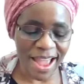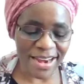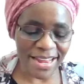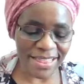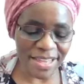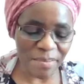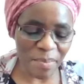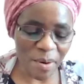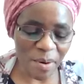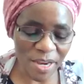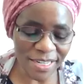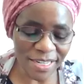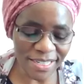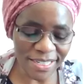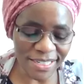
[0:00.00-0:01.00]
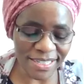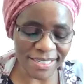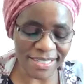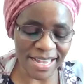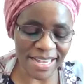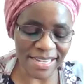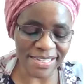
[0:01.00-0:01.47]
Another point, it
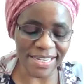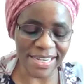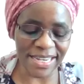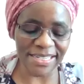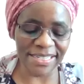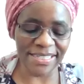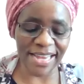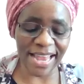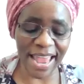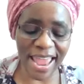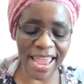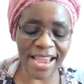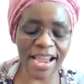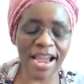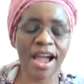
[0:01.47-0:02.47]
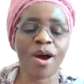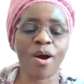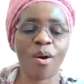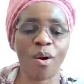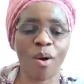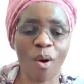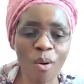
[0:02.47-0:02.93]
says here, take
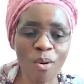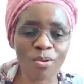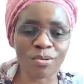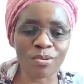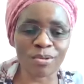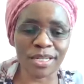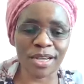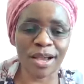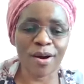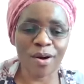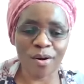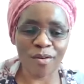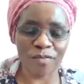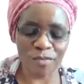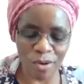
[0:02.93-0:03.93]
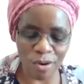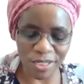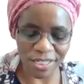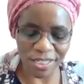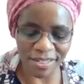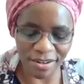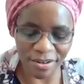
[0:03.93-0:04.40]
hold of
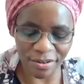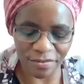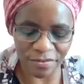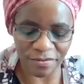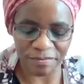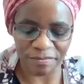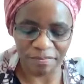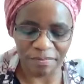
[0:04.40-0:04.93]
God's love.